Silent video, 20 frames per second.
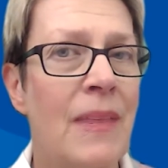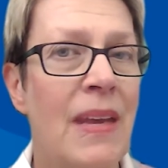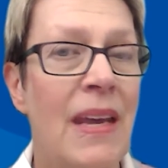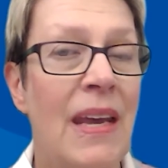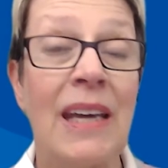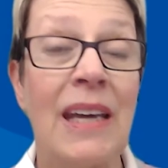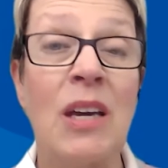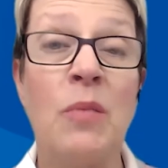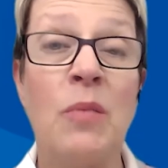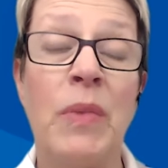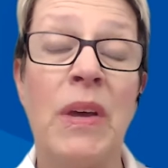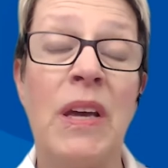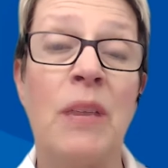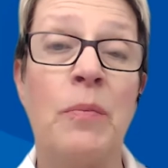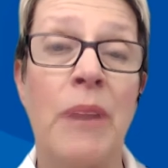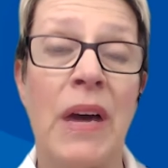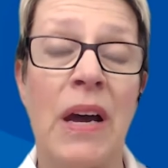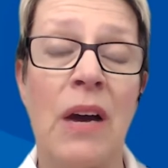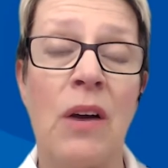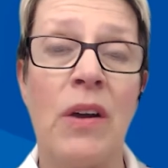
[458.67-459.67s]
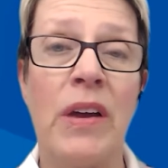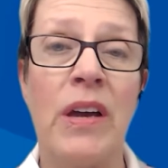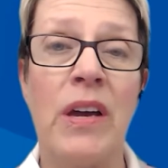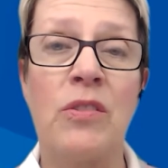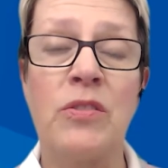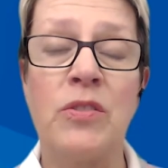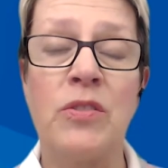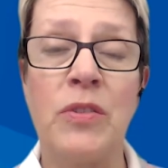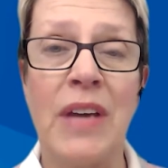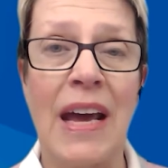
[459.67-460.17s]
It can be a
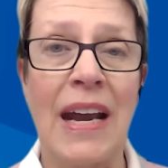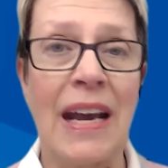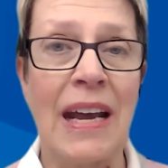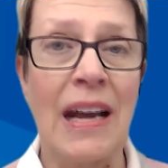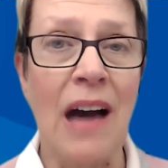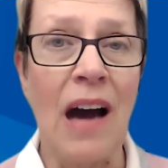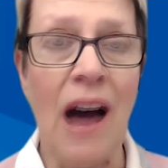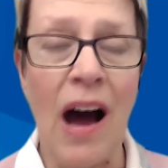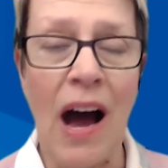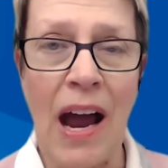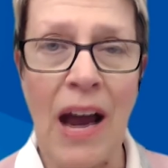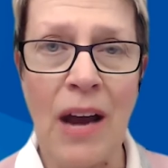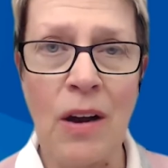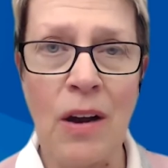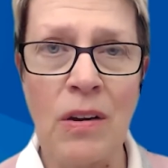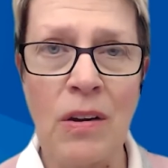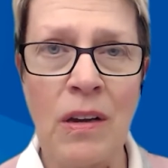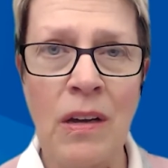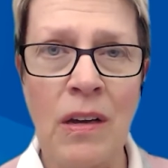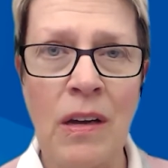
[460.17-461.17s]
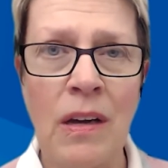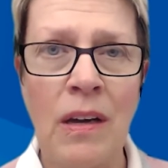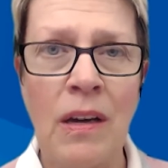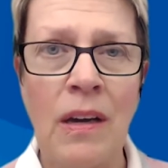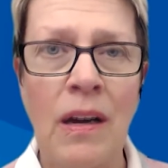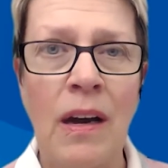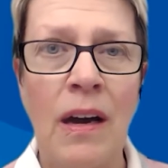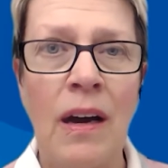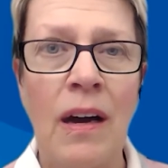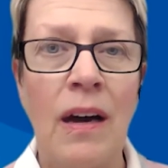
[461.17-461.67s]
barrier to getting hired.
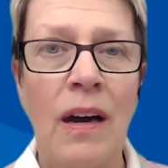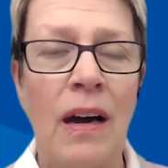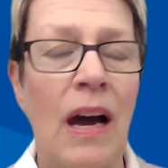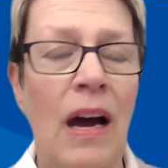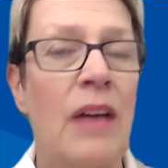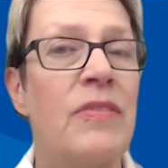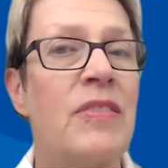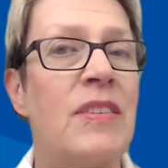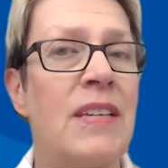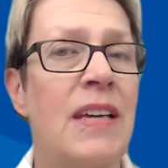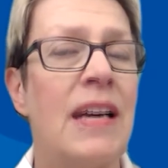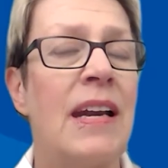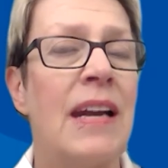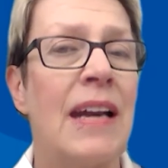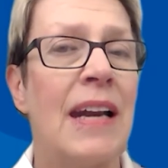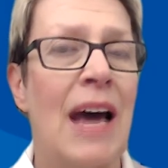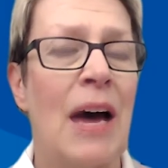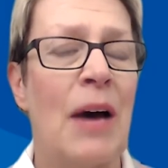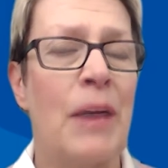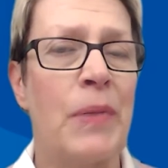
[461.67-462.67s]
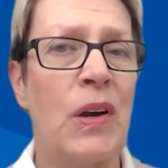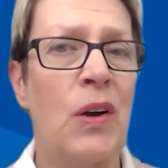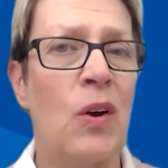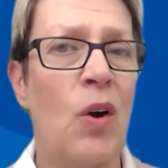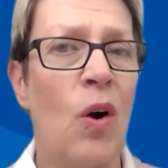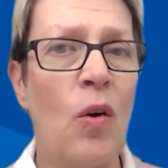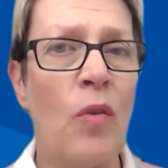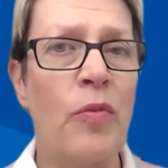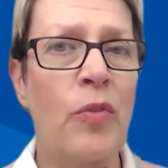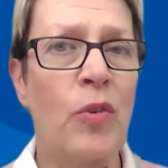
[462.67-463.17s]
I've seen it happen
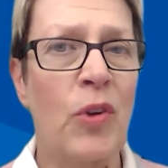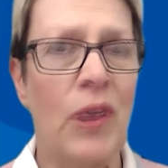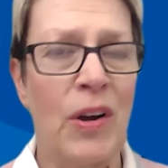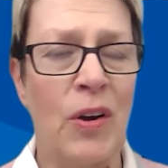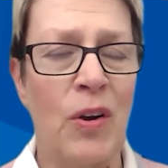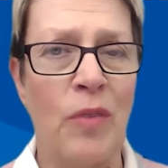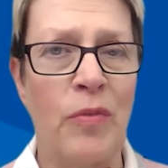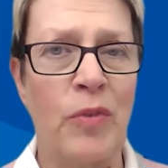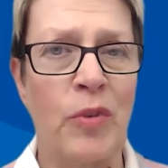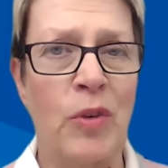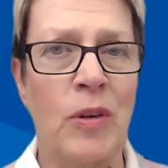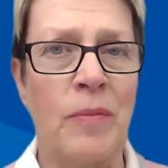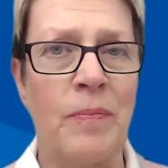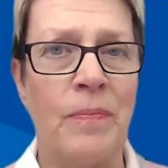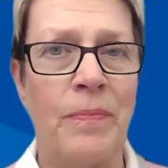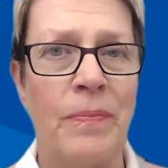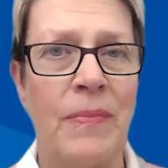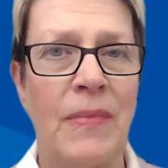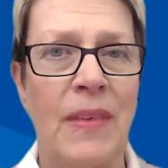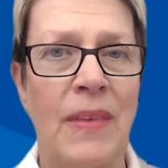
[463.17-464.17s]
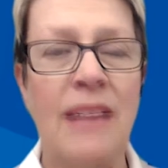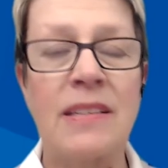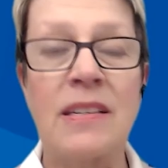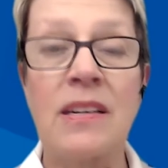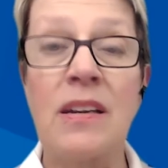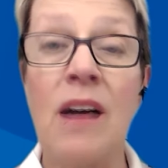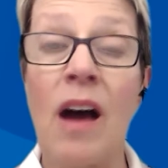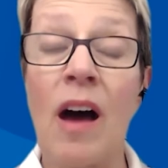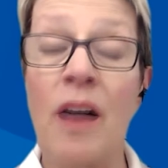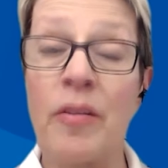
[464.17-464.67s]
over and over.
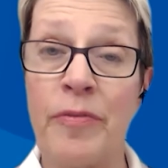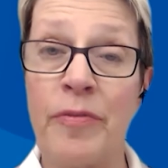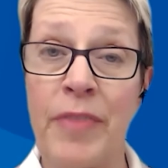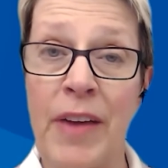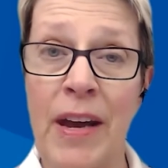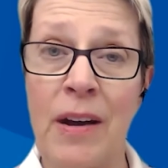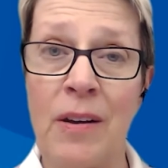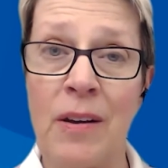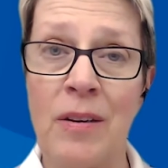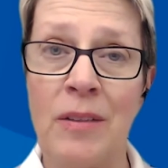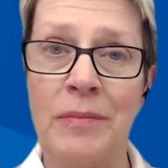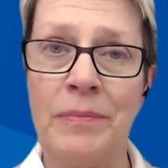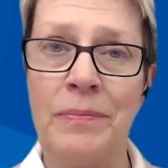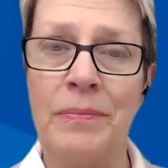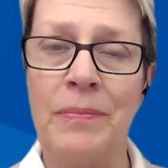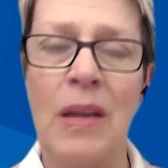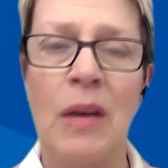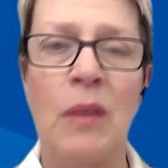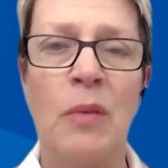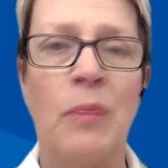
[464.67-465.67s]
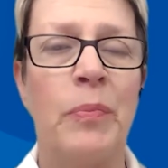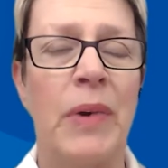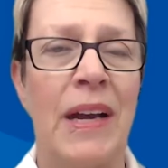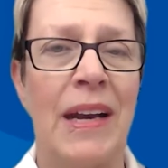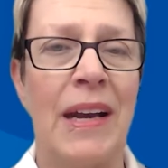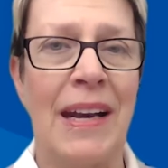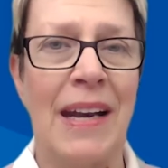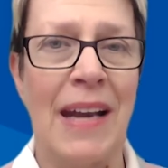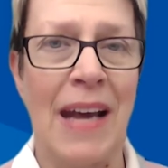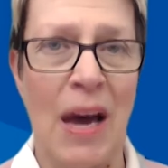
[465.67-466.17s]
It's not fair,
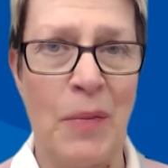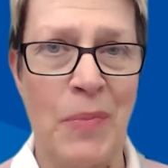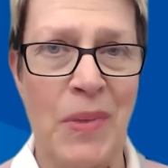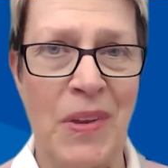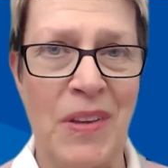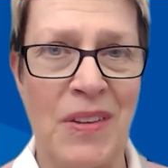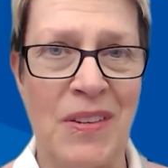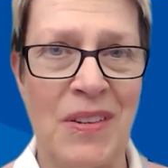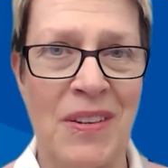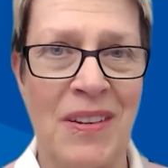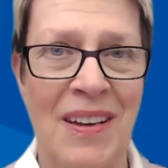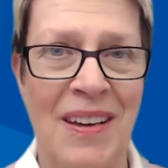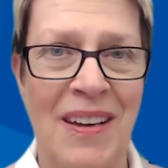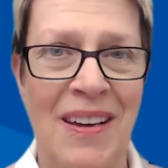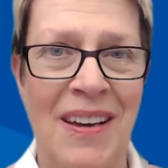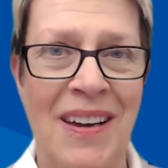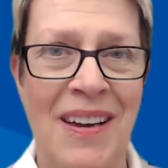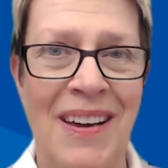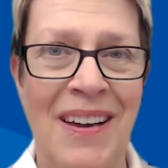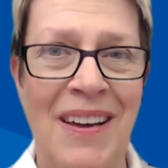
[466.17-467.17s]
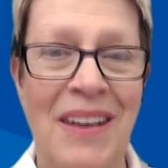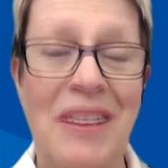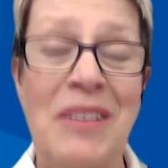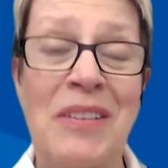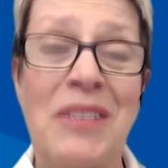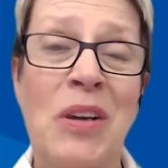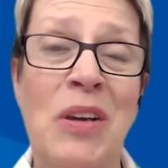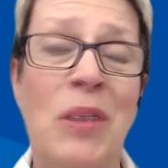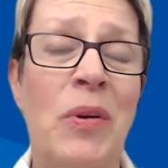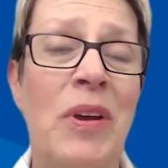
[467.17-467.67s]
but it happens.
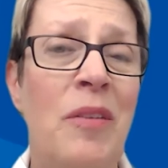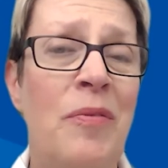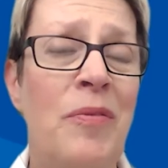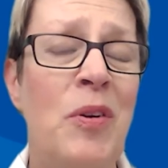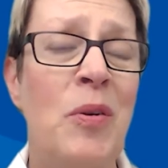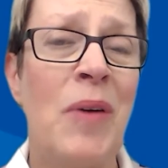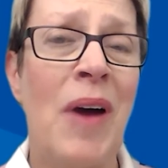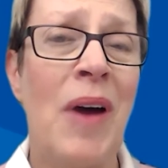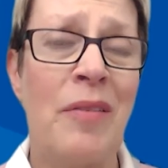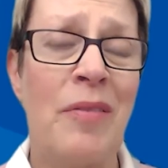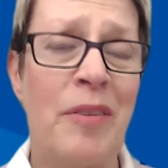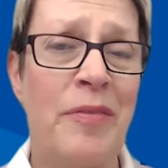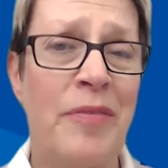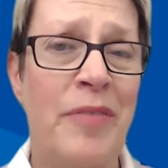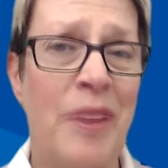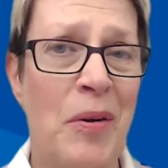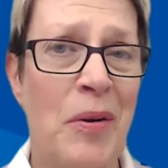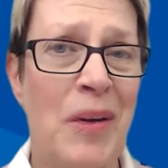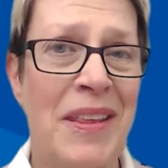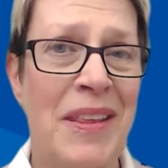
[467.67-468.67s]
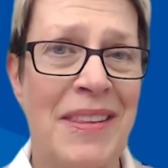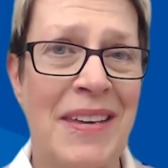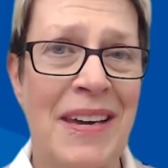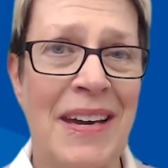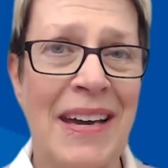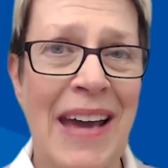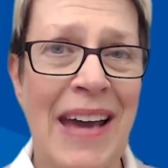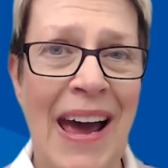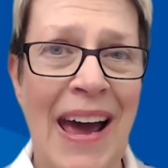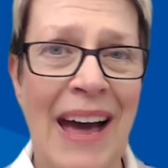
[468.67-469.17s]
So if you have a very
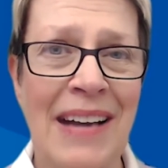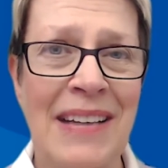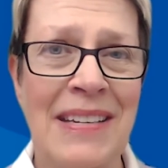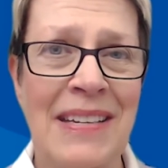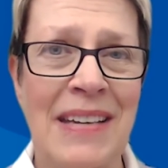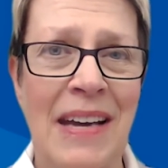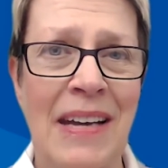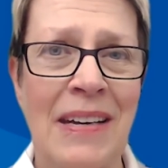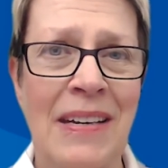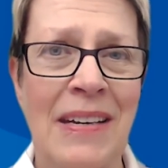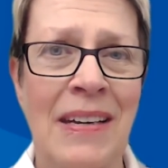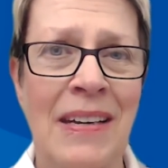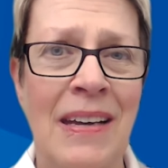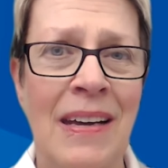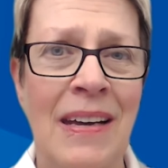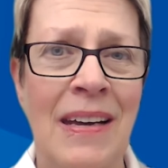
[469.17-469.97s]
thick accent,